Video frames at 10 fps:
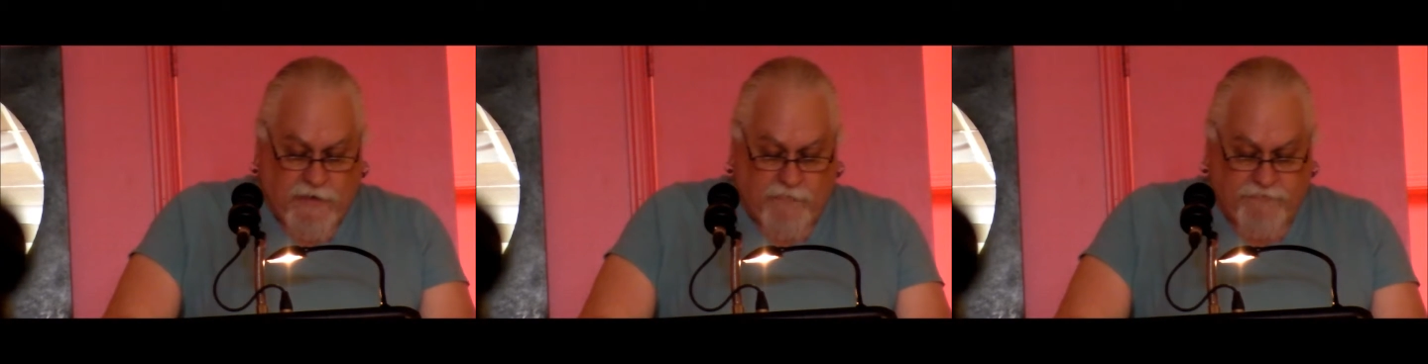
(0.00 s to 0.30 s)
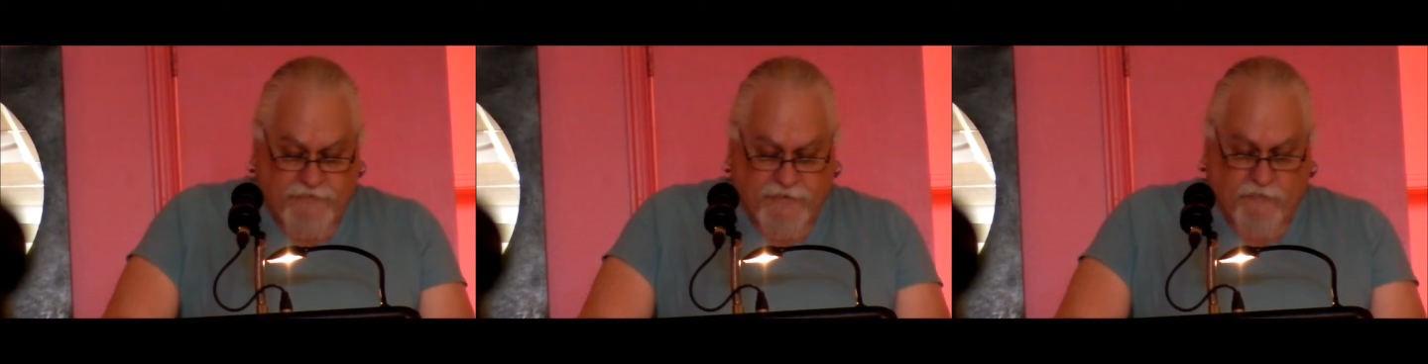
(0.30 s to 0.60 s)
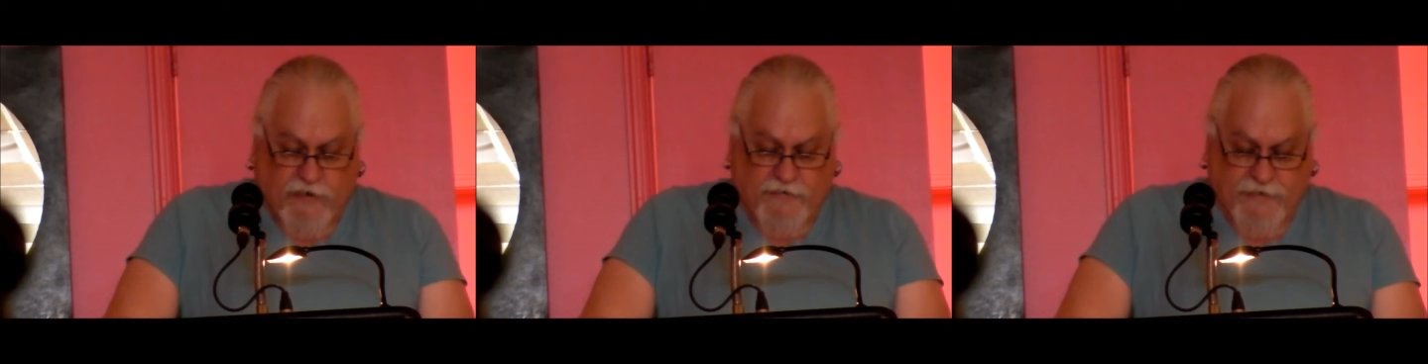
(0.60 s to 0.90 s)
I forget
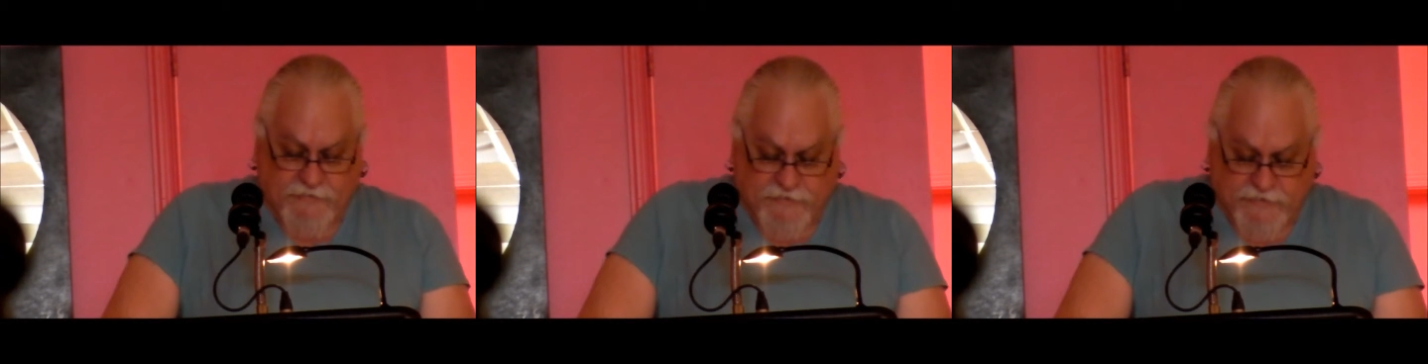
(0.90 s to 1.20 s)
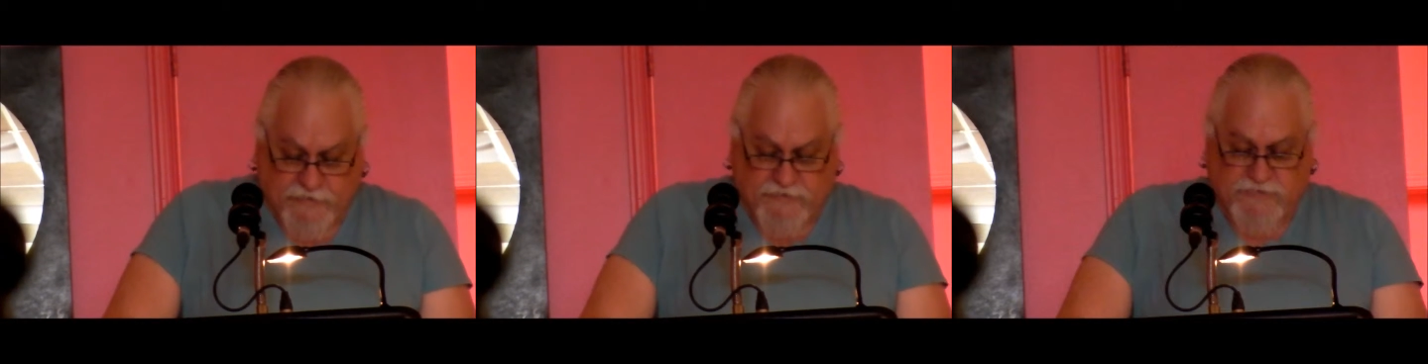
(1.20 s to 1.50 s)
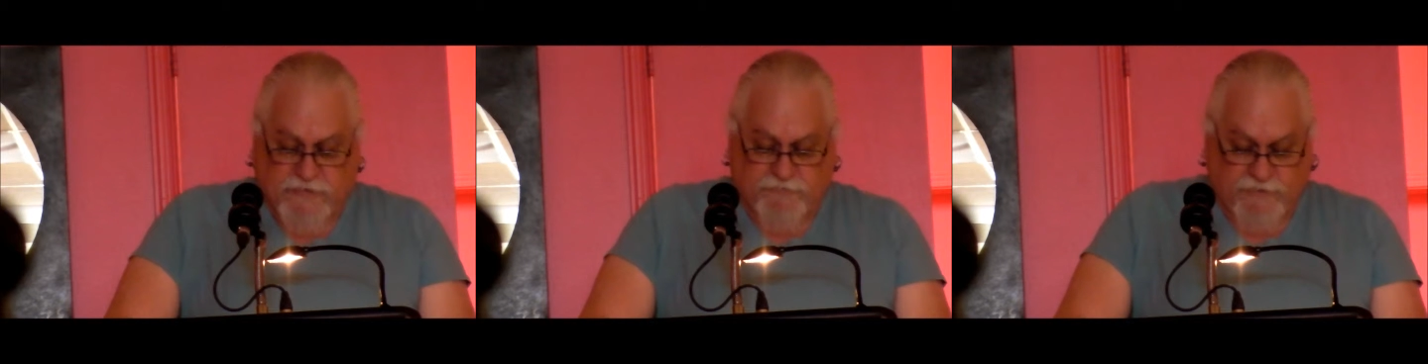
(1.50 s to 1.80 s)
why that day I had
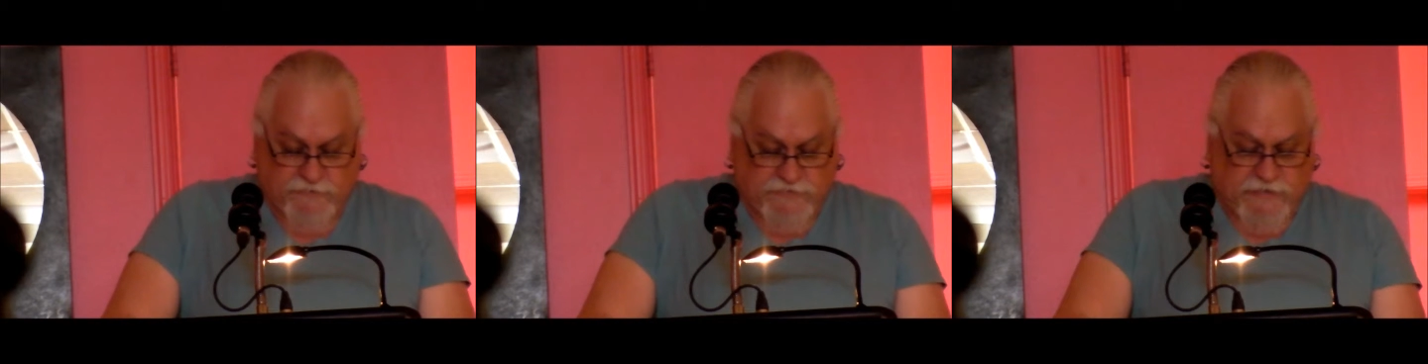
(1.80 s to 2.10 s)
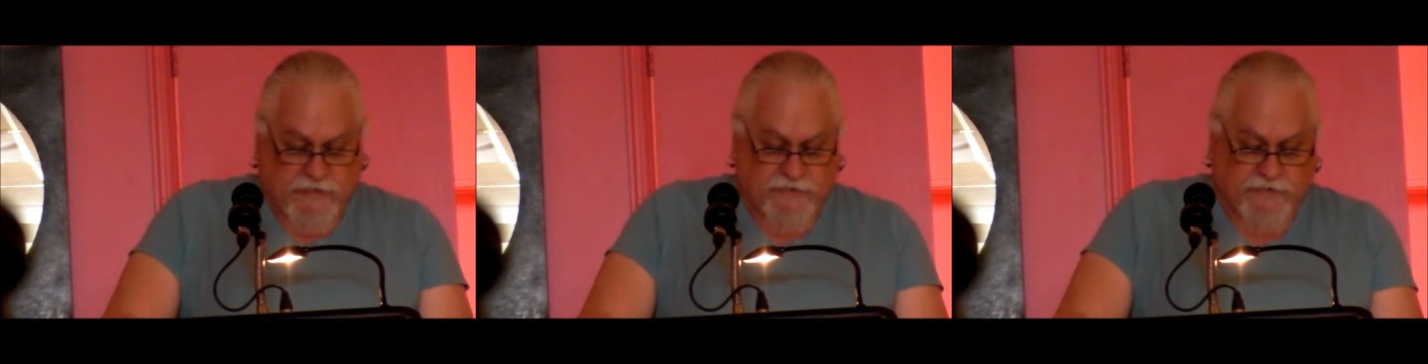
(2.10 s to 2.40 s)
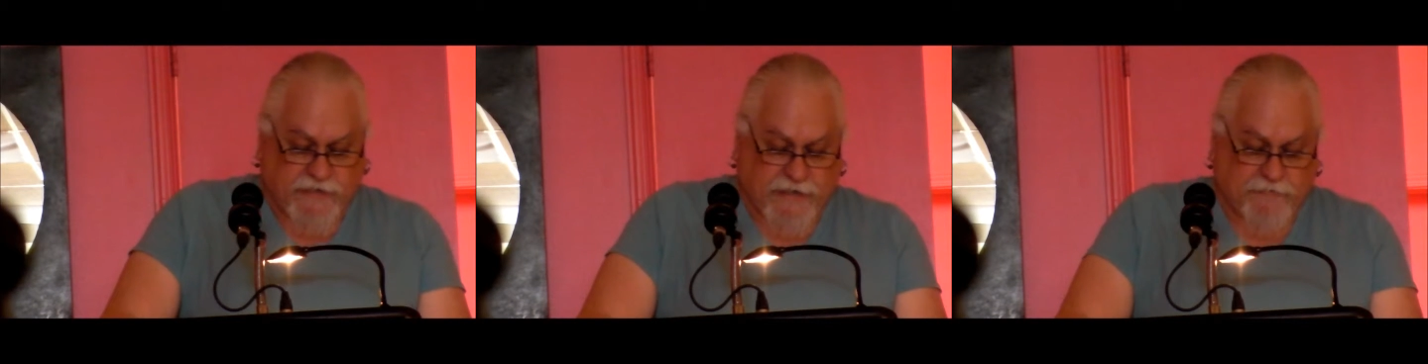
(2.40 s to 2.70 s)
stepped outside the
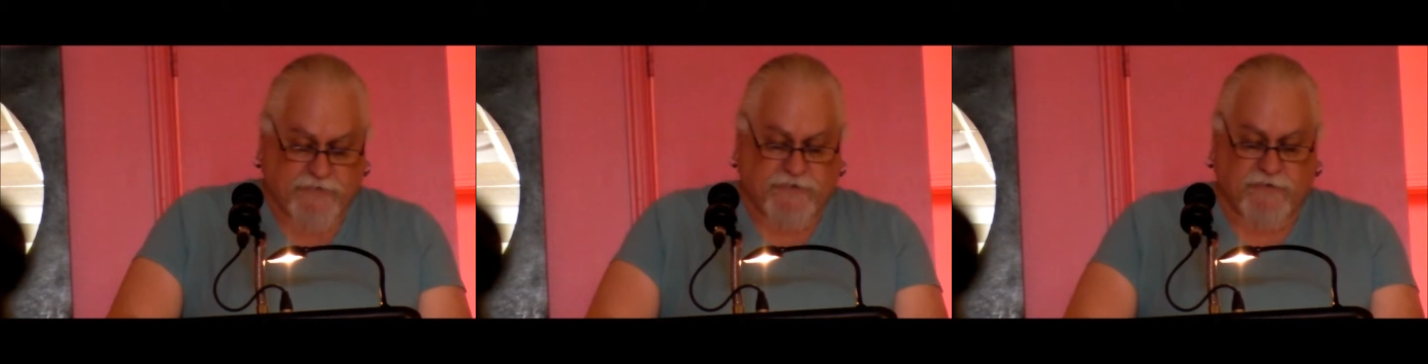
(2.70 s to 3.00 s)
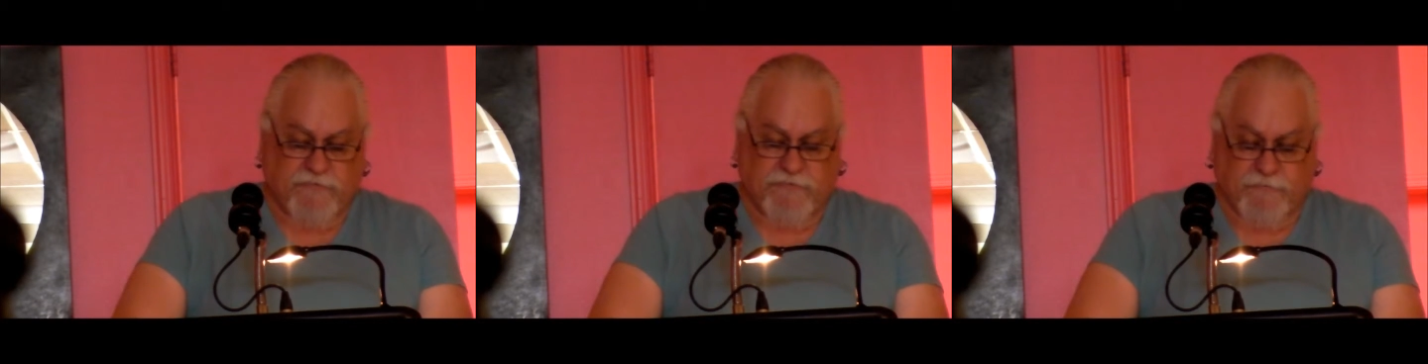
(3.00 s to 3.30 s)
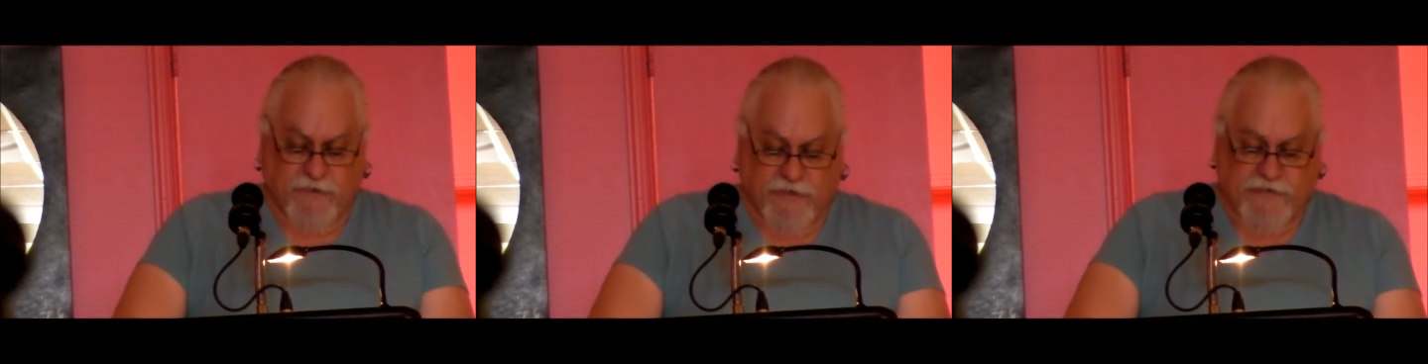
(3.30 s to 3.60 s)
cab and turned from
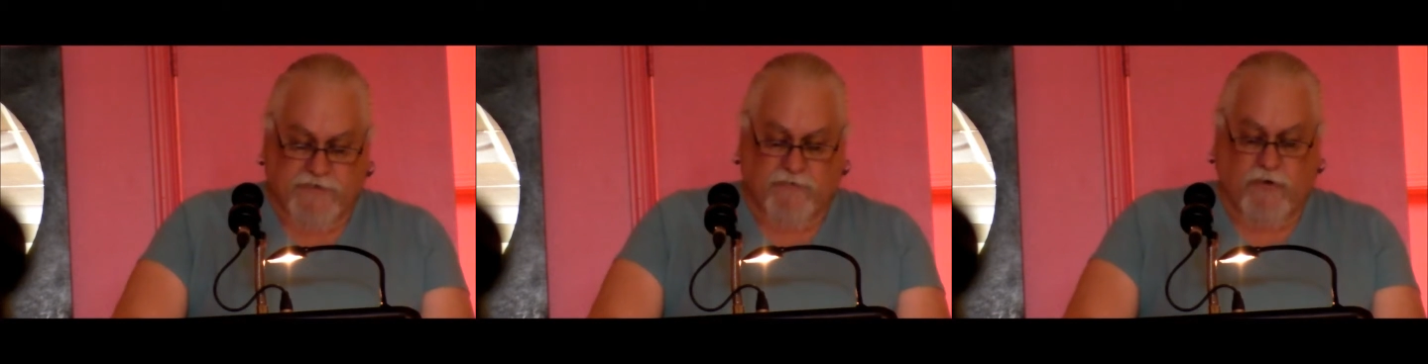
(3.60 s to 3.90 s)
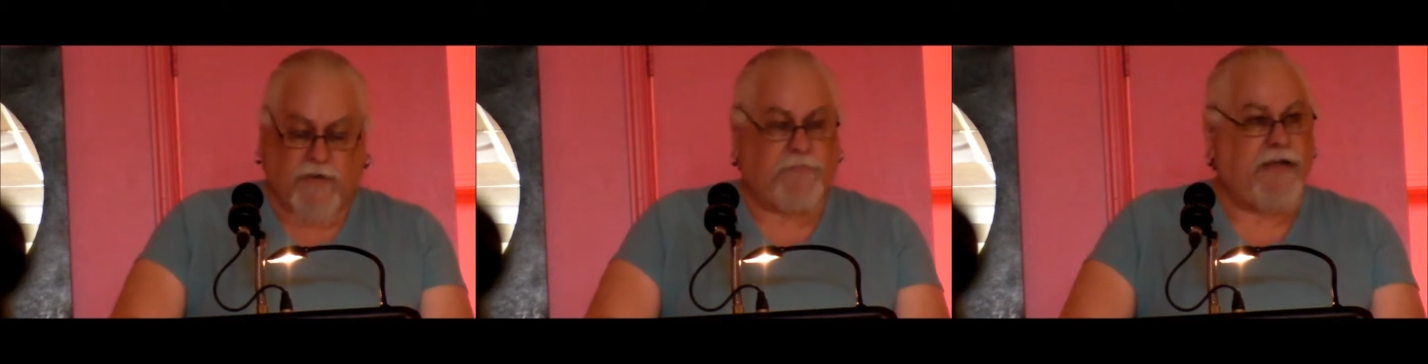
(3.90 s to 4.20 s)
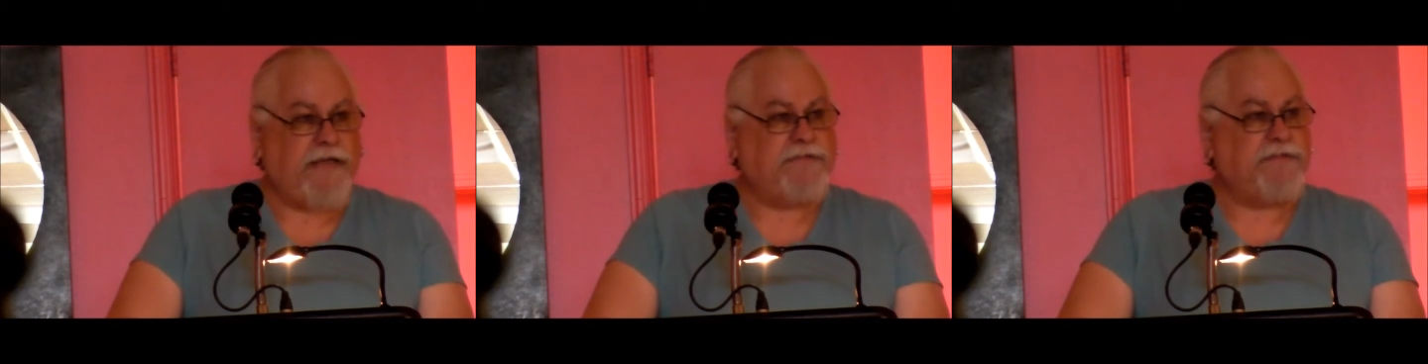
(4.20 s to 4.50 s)
the lake to walk
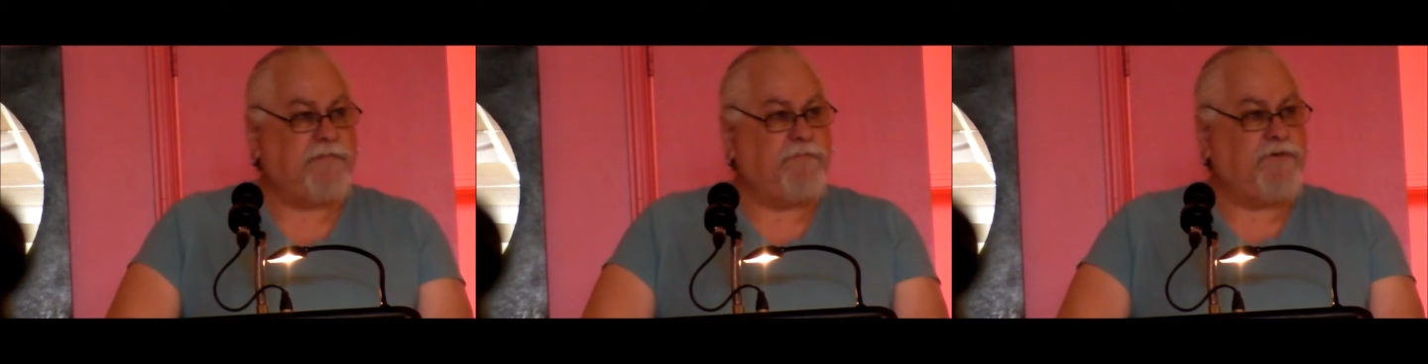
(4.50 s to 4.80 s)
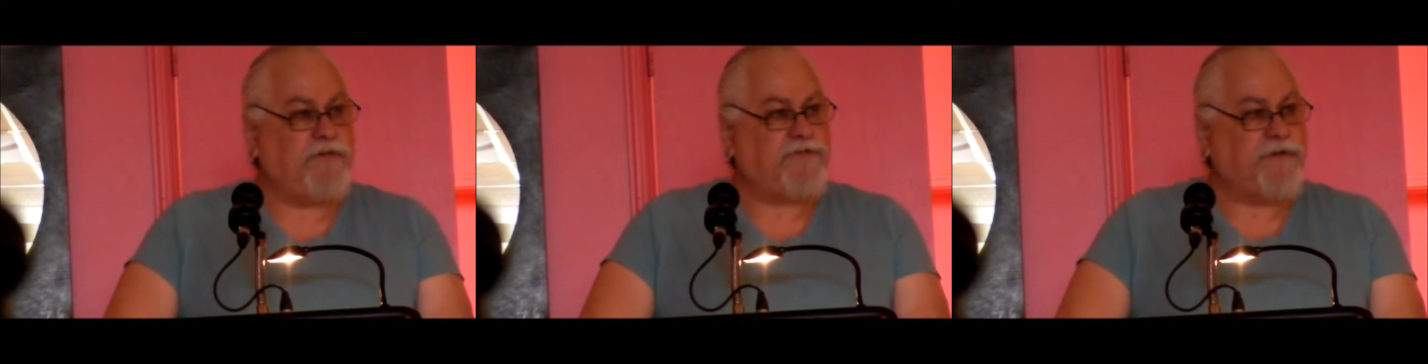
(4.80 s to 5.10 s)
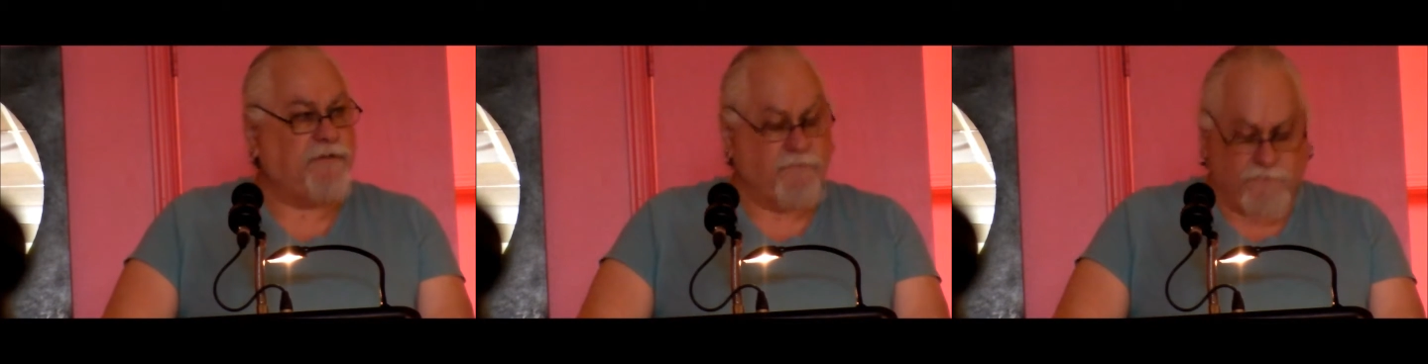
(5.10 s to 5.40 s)
past some bush
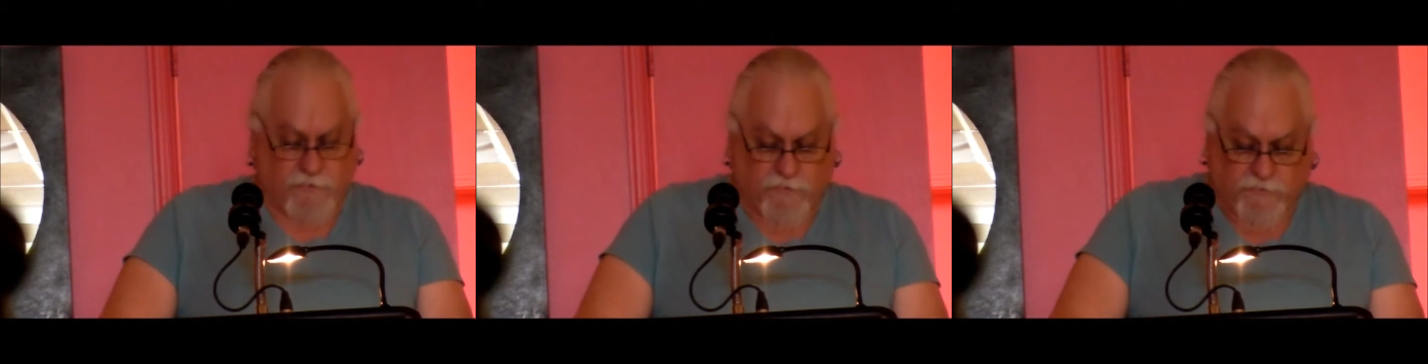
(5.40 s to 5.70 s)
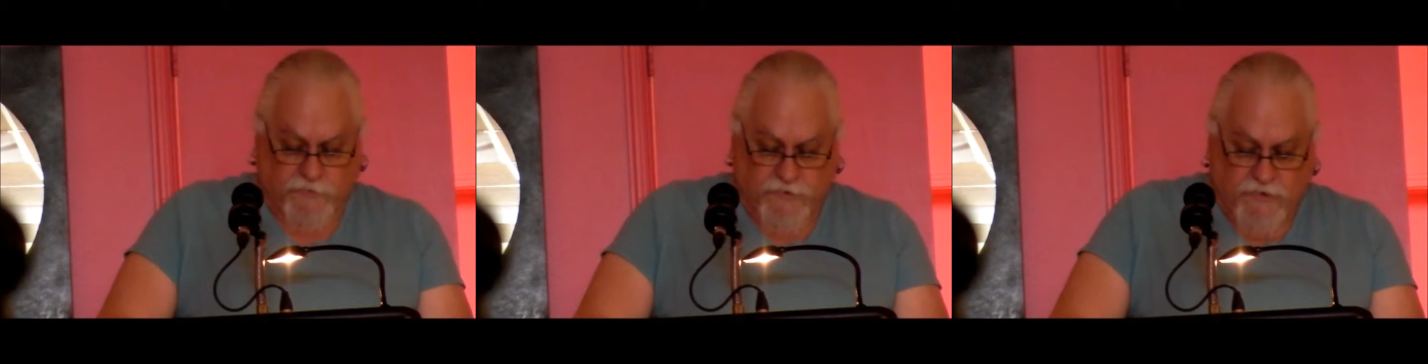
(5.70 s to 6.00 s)
on the road.